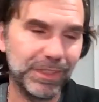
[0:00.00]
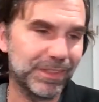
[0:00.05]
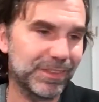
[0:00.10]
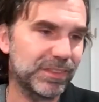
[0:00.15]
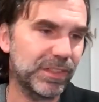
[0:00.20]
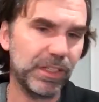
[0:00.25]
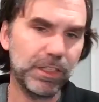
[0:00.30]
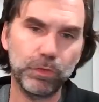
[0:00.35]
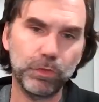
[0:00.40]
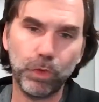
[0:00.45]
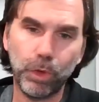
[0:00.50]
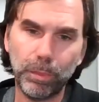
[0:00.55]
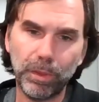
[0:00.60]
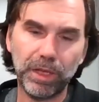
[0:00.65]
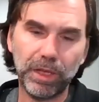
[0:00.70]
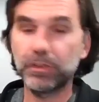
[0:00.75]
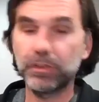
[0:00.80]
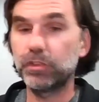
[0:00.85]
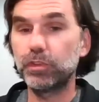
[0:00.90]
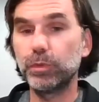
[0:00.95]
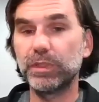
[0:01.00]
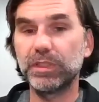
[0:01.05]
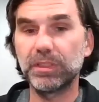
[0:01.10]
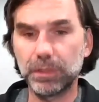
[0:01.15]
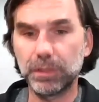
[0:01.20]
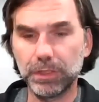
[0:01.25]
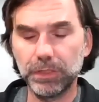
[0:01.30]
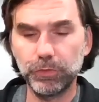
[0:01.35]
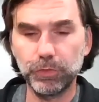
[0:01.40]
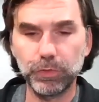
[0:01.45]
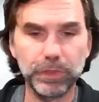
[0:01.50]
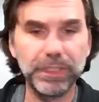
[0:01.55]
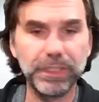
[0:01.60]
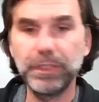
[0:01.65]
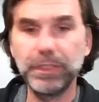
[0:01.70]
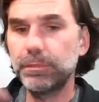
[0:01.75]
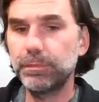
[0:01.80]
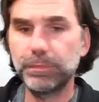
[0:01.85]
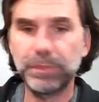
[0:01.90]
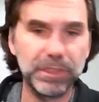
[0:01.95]
and a second robot is doing
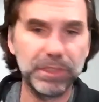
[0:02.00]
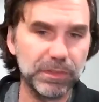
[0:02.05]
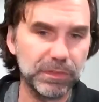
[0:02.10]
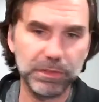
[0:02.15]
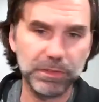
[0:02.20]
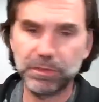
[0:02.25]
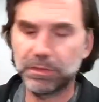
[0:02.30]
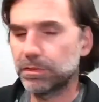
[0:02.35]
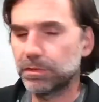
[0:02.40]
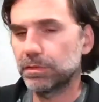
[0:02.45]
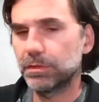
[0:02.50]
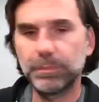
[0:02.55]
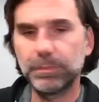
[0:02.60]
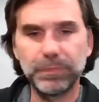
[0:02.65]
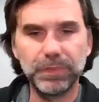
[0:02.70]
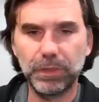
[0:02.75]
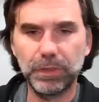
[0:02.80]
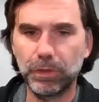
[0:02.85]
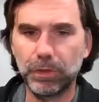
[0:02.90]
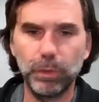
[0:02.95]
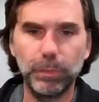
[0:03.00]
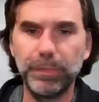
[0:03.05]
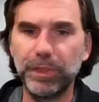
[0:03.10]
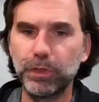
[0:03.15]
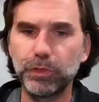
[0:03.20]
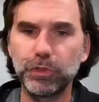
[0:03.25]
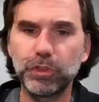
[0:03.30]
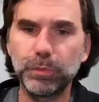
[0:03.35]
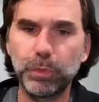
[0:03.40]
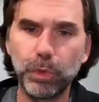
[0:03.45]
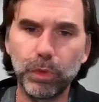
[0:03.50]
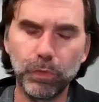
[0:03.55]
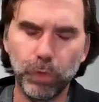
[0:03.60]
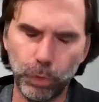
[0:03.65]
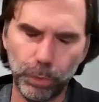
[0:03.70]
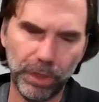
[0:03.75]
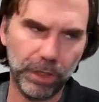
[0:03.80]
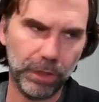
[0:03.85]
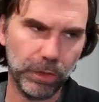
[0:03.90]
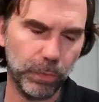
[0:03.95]
delivery because it's a mail support
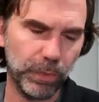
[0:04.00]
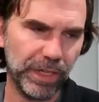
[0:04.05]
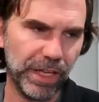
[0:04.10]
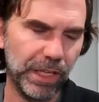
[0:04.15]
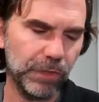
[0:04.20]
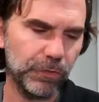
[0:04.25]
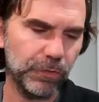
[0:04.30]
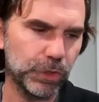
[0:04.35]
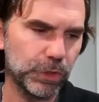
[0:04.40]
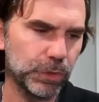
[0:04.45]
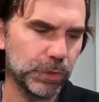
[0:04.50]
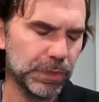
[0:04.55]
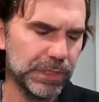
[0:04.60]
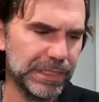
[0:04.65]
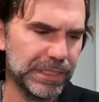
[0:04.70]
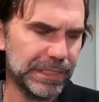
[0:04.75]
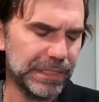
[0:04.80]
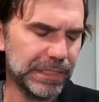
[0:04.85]
robot or what have you,